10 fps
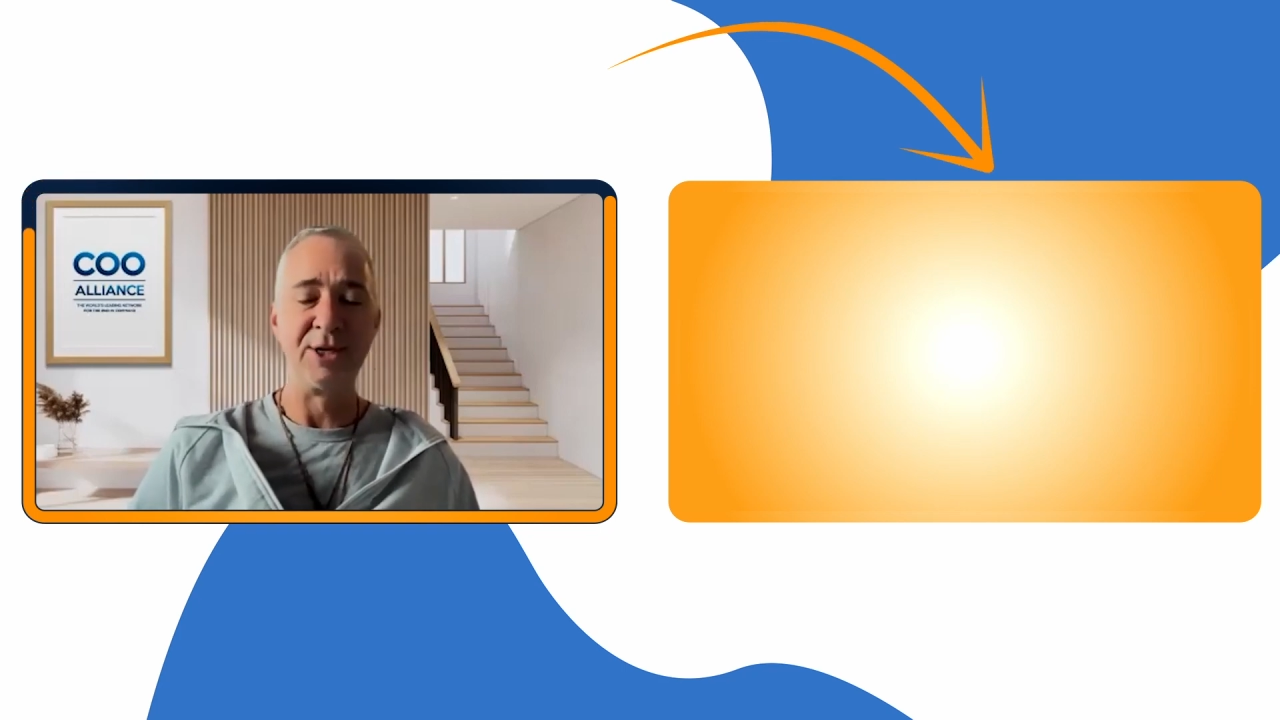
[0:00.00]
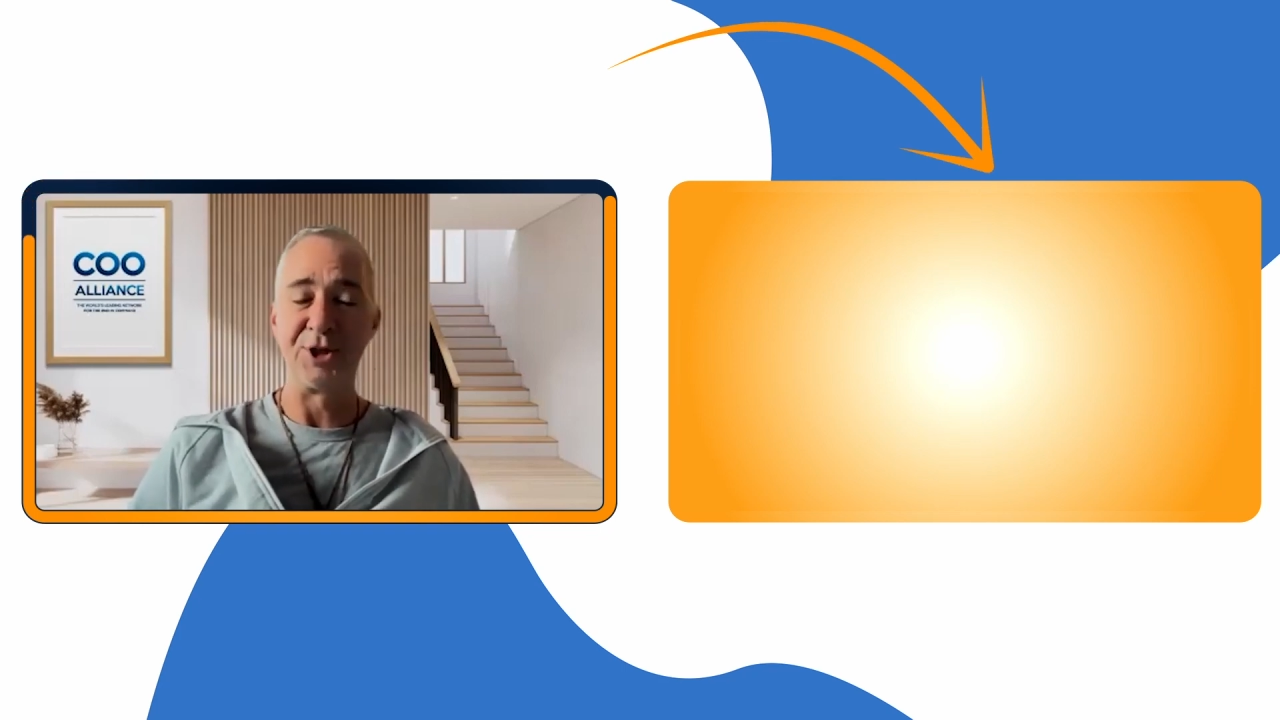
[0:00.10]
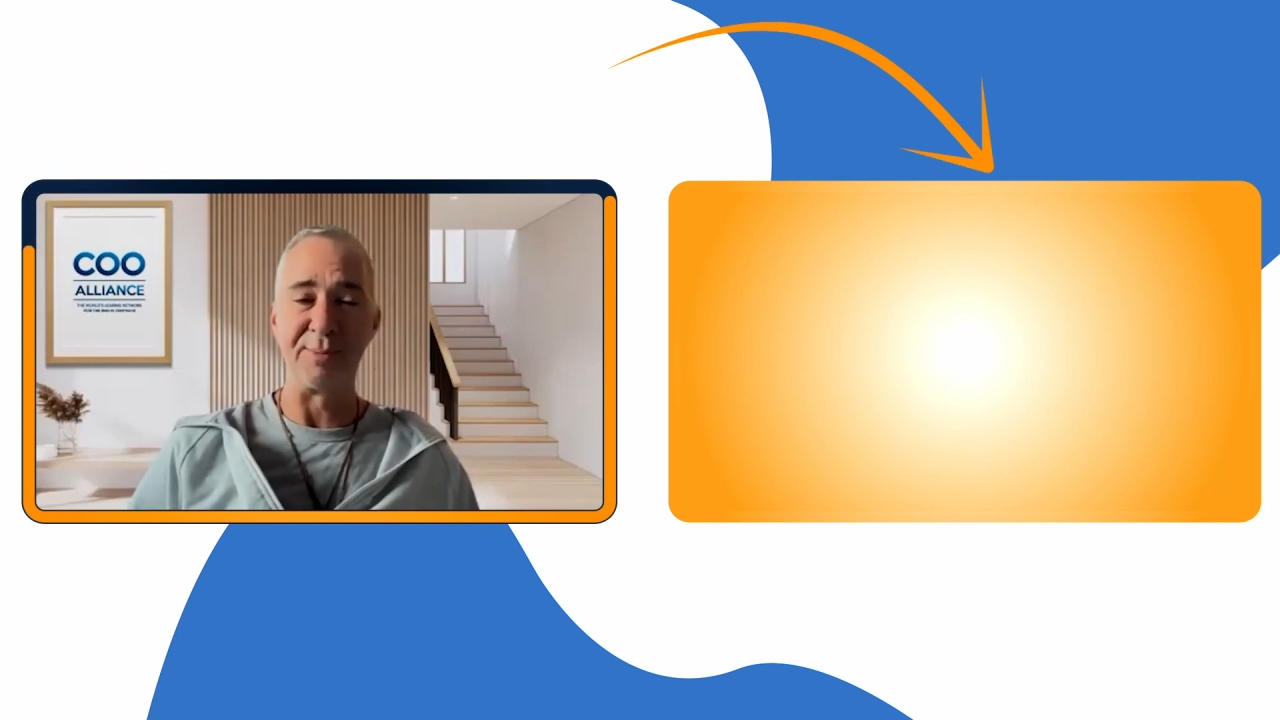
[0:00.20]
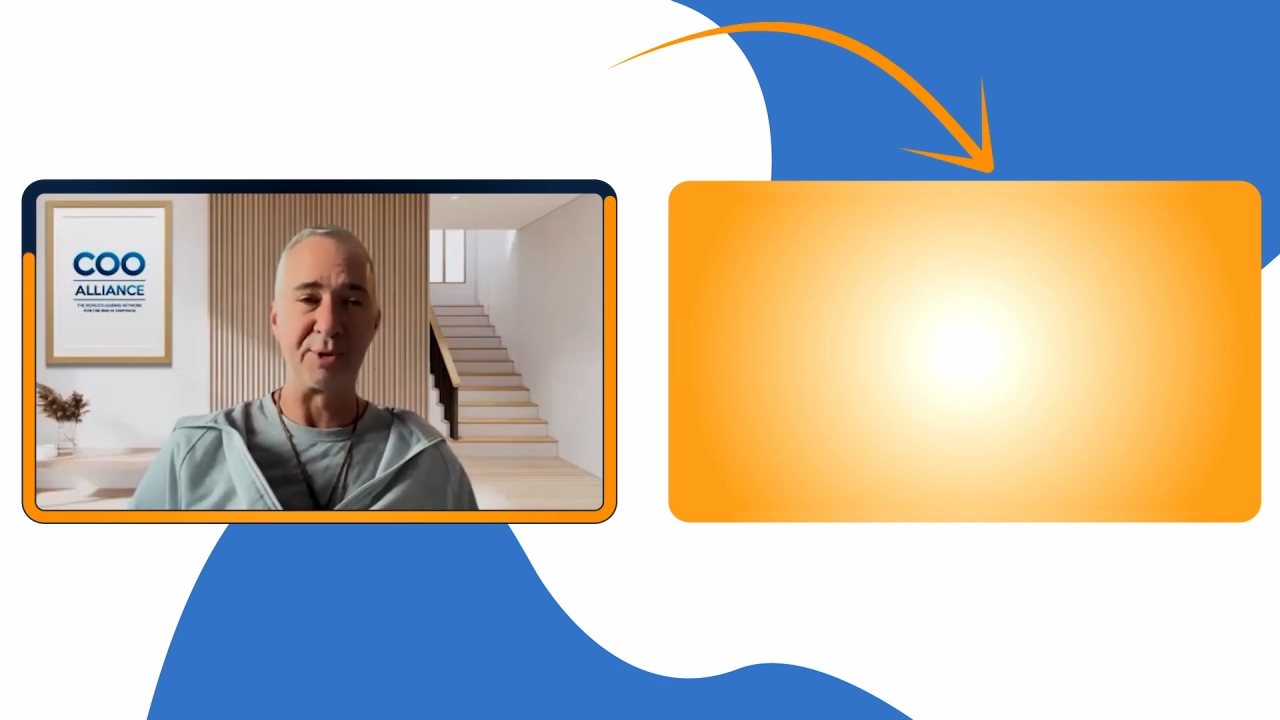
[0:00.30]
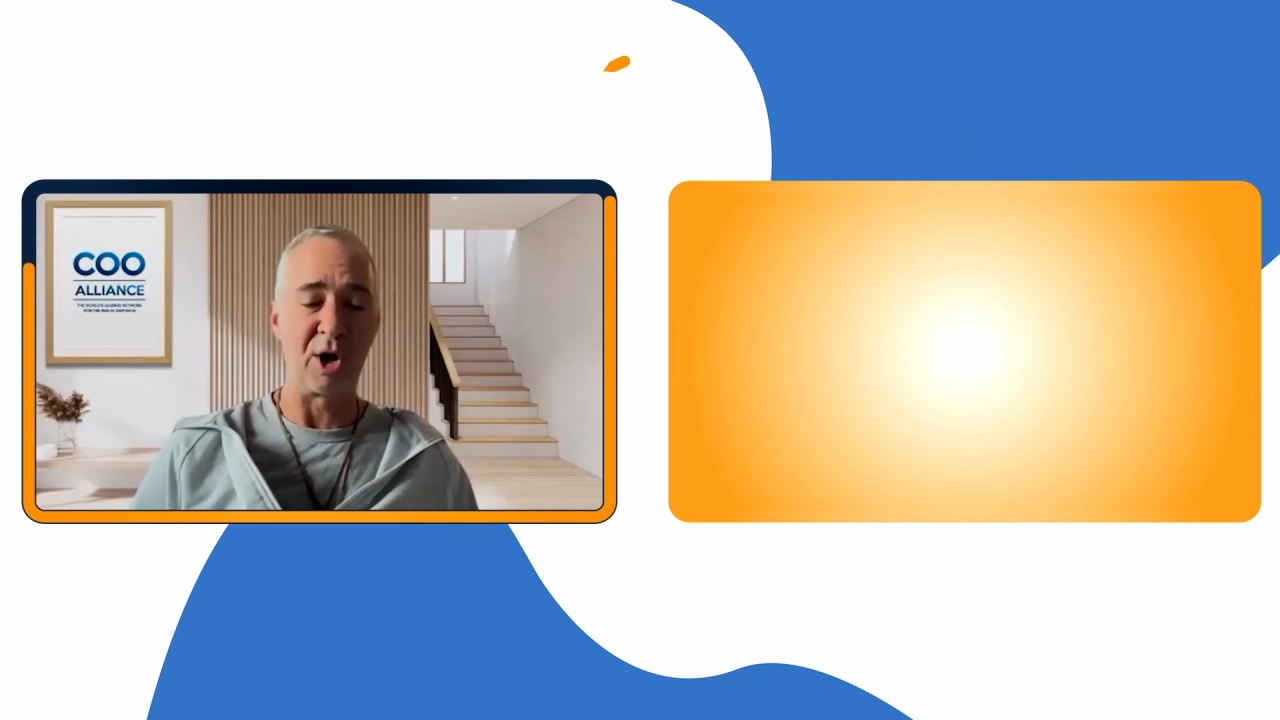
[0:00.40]

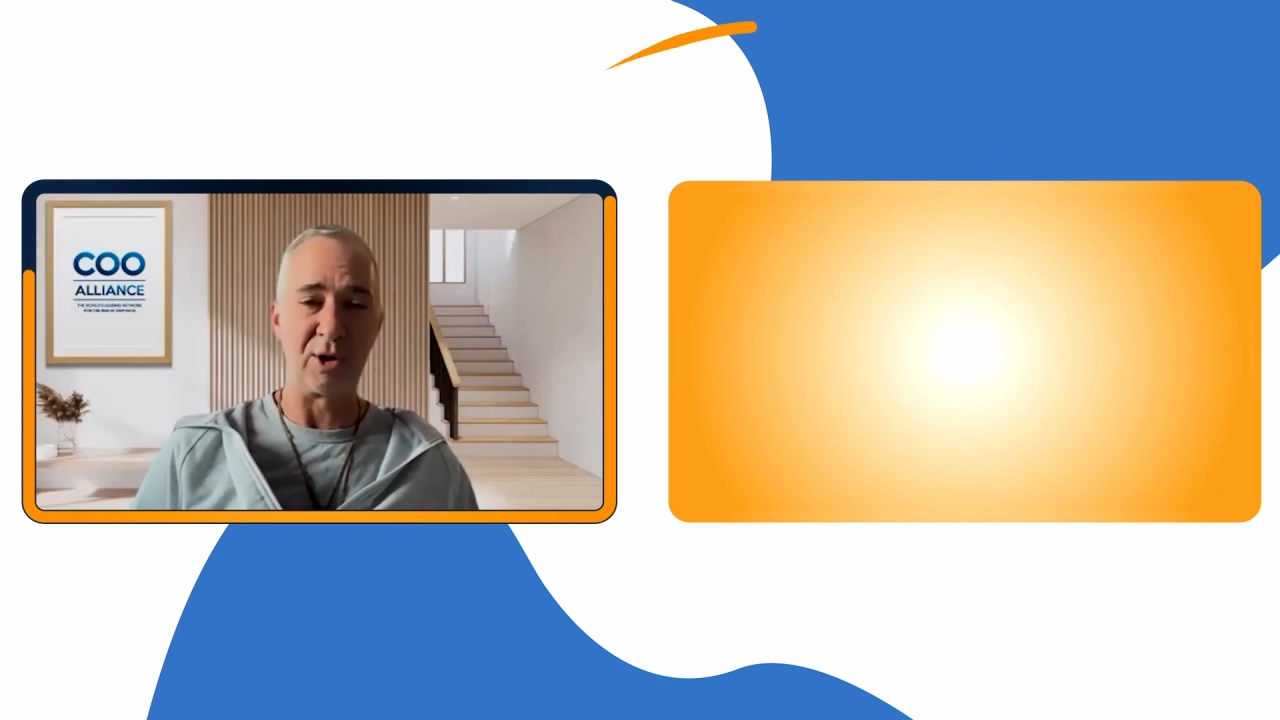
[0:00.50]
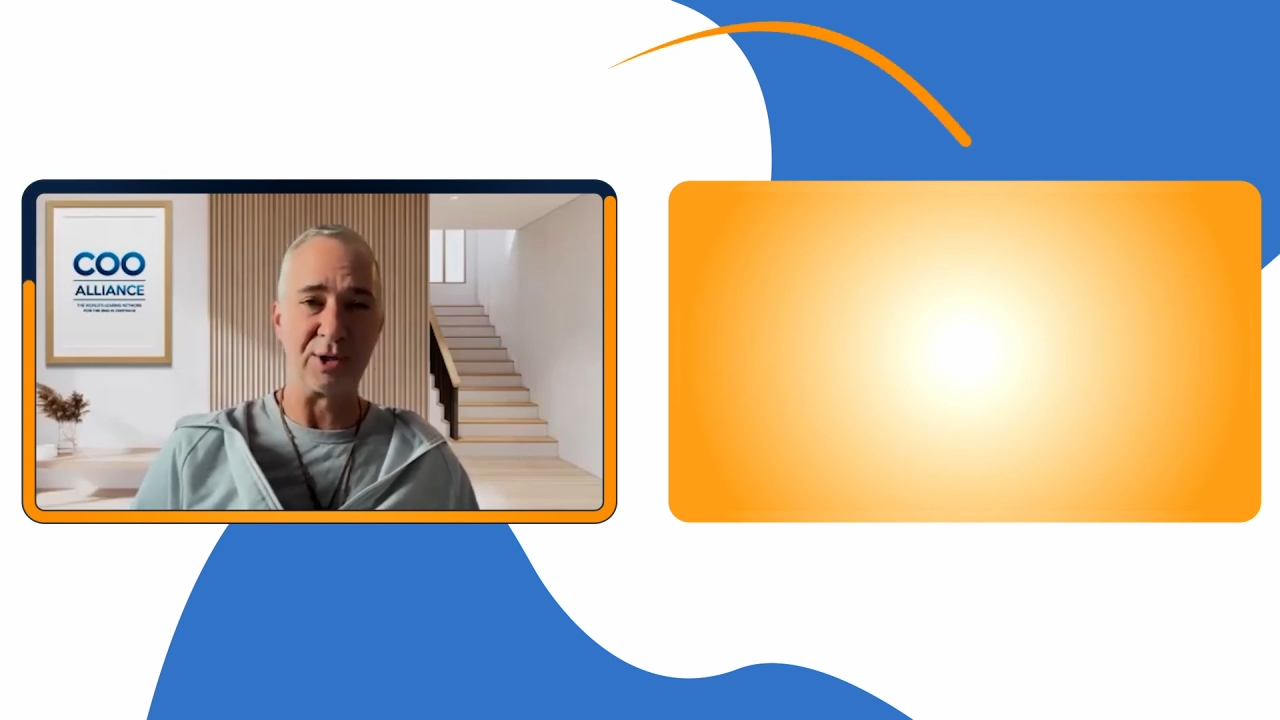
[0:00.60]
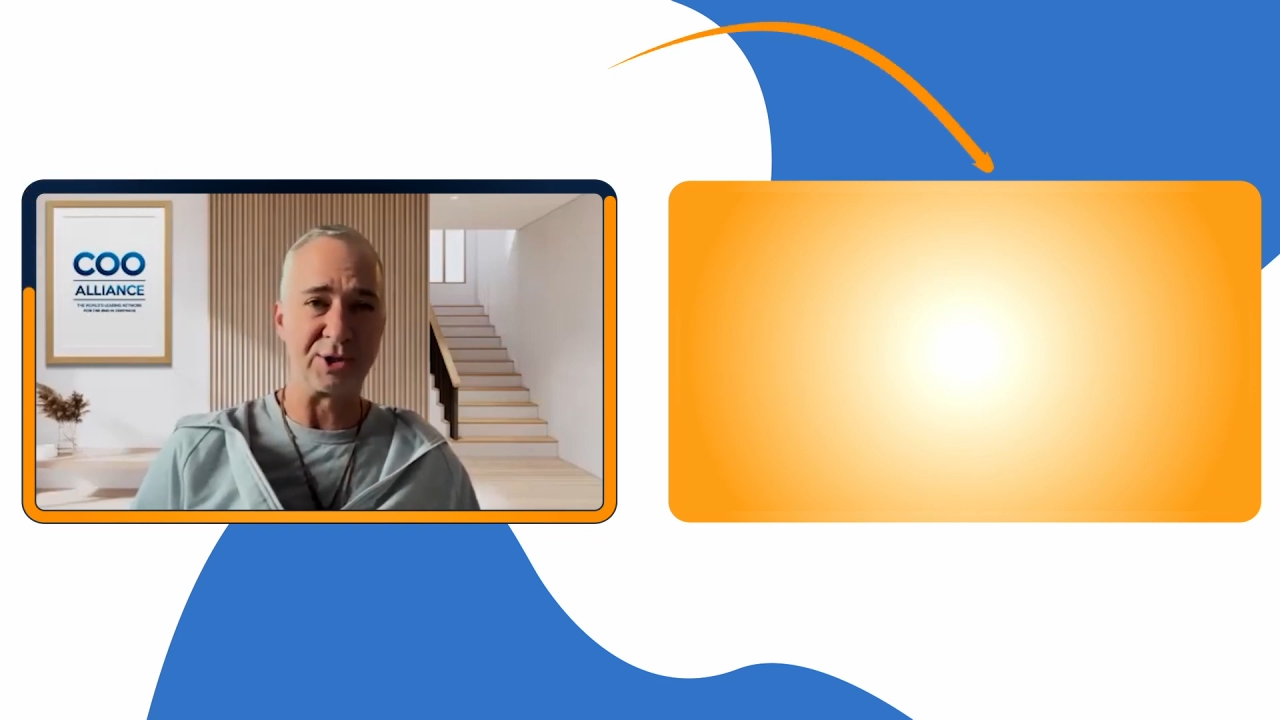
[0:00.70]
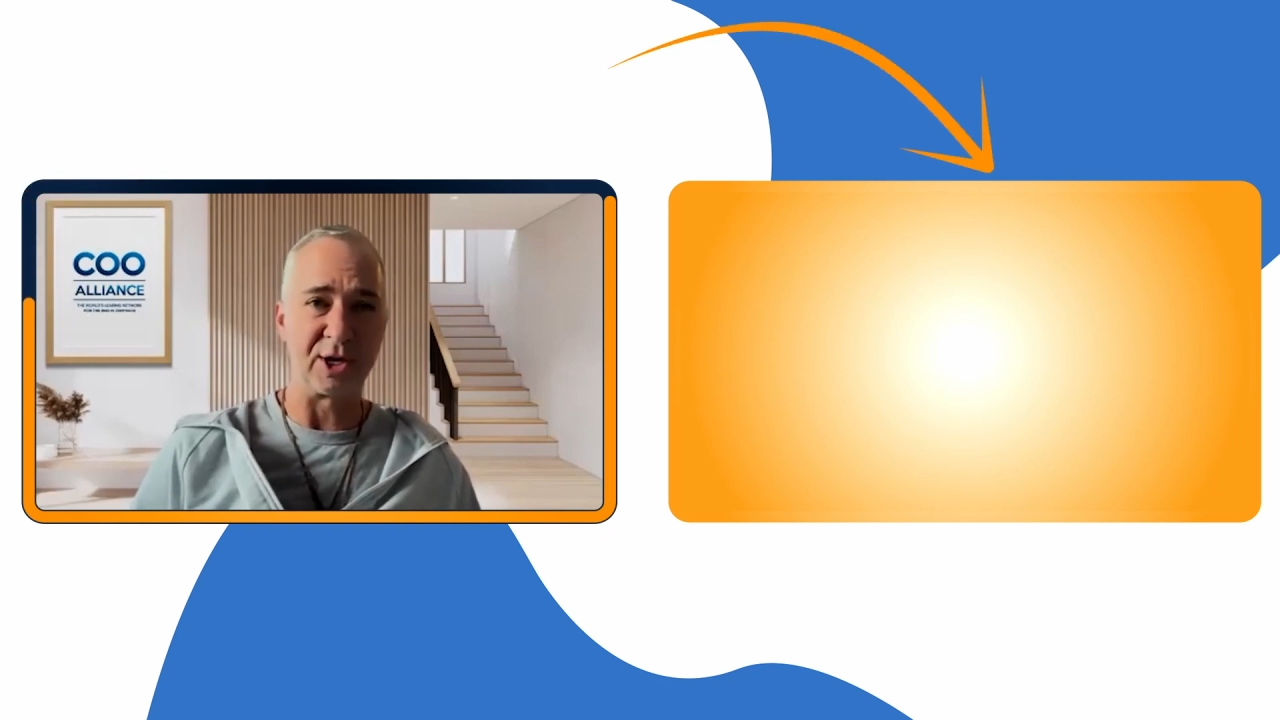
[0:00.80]
Jim Collins